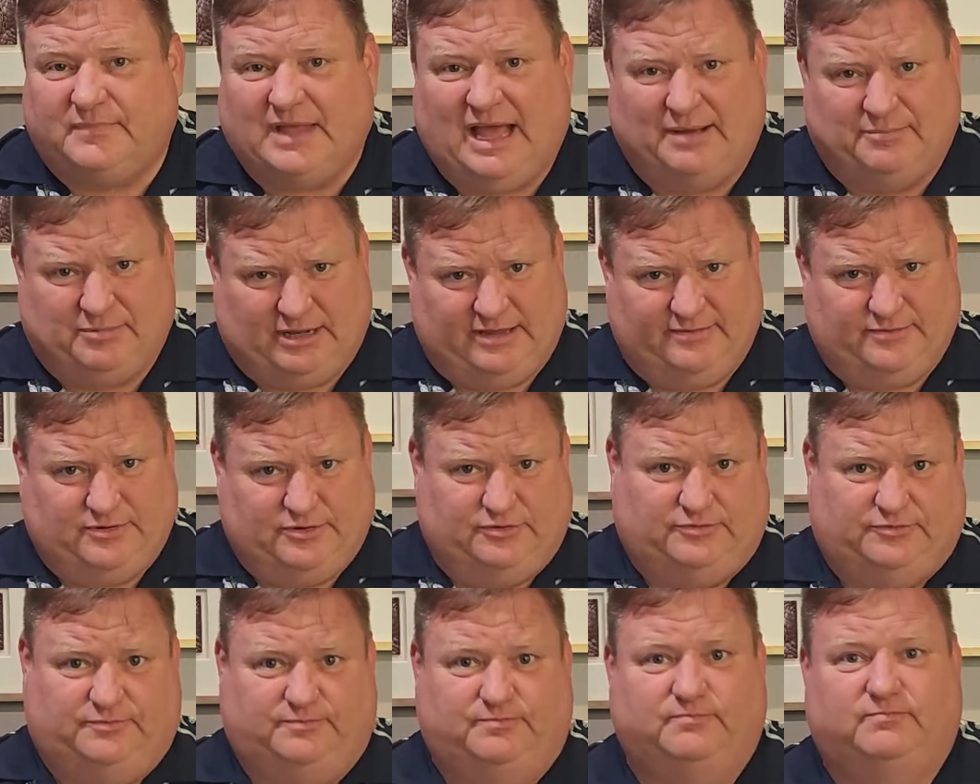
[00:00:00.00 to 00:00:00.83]
I believe
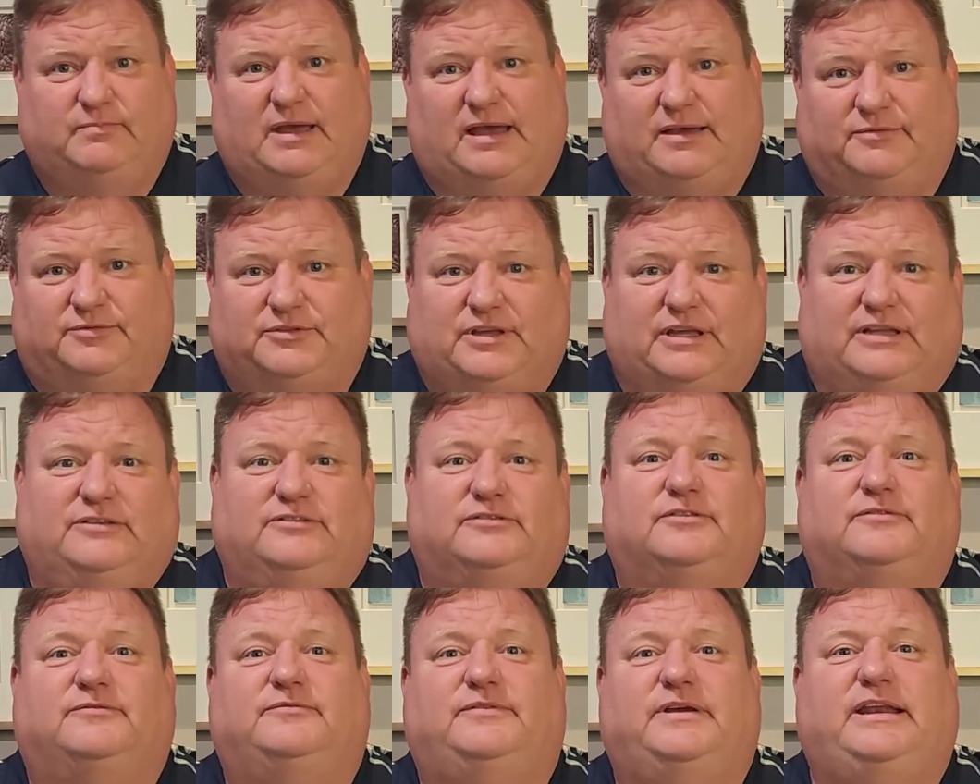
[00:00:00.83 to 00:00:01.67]
you may have seen
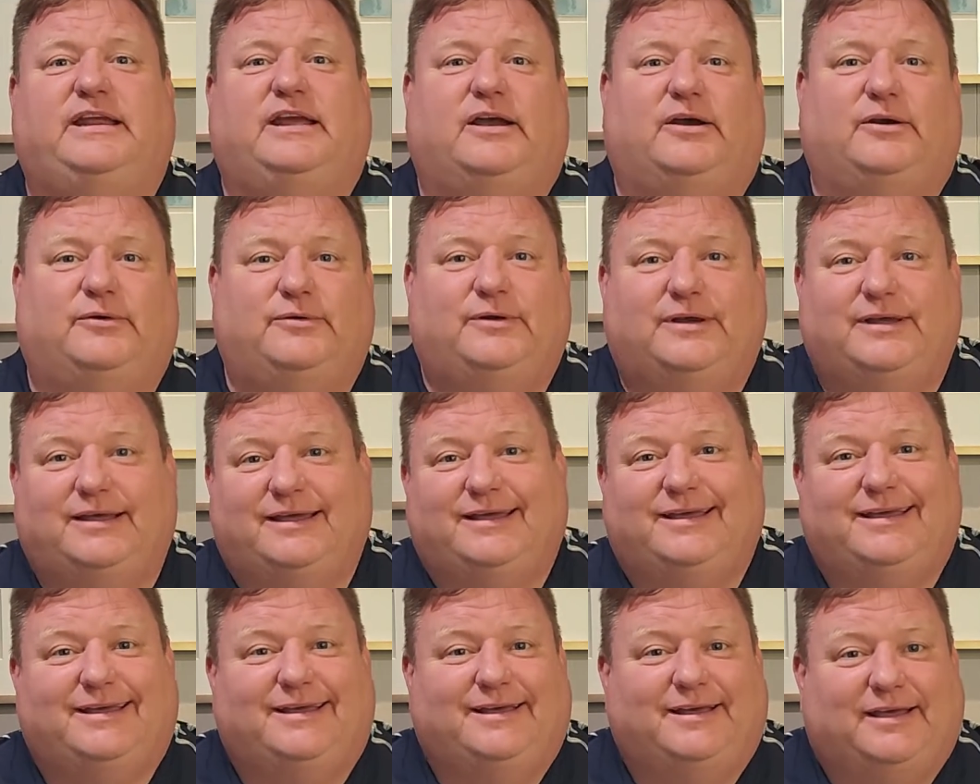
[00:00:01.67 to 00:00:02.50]
some video
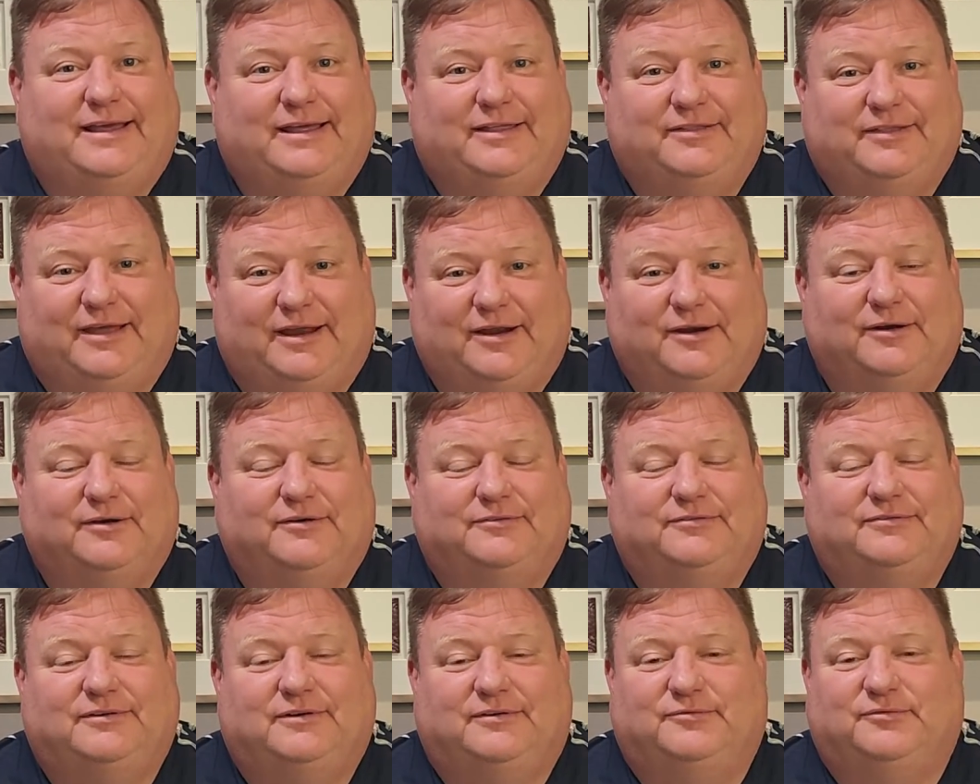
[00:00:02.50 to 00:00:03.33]
in there
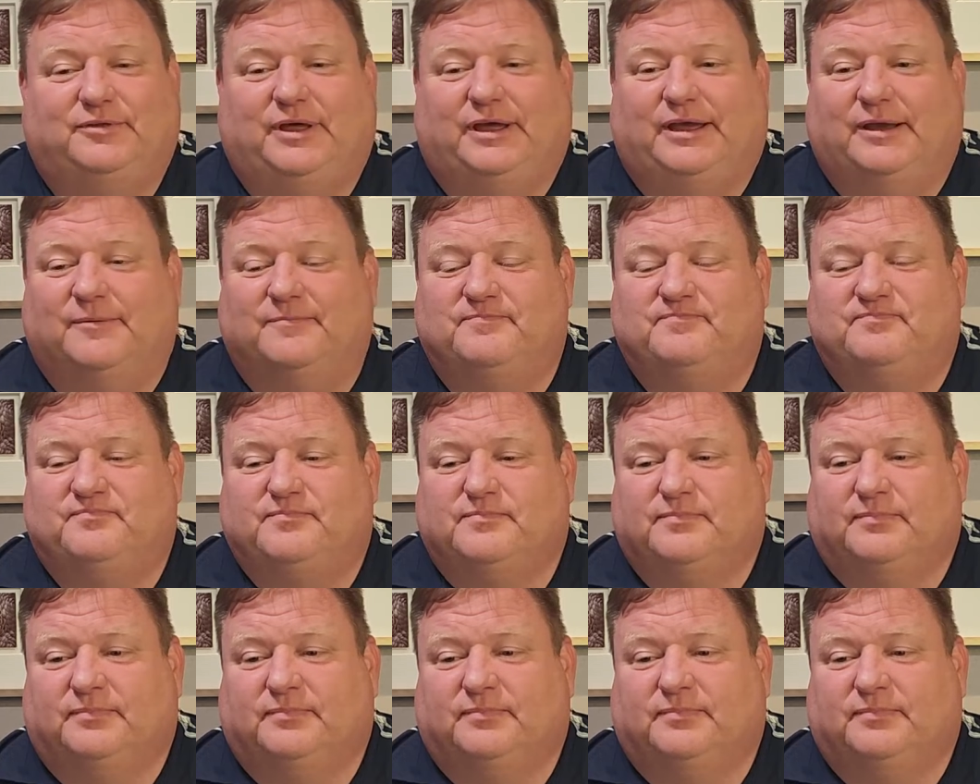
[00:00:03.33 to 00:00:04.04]
of them.